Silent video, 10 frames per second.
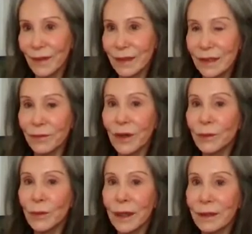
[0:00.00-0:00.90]
It's a
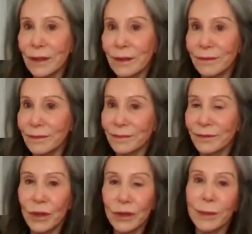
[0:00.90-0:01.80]
fun way to live,
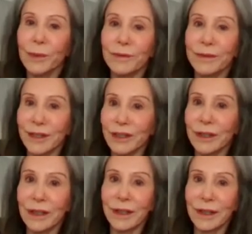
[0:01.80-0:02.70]
no
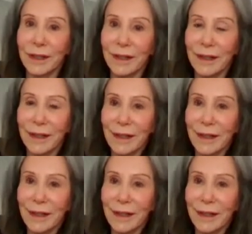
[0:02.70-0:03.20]
deprivation here.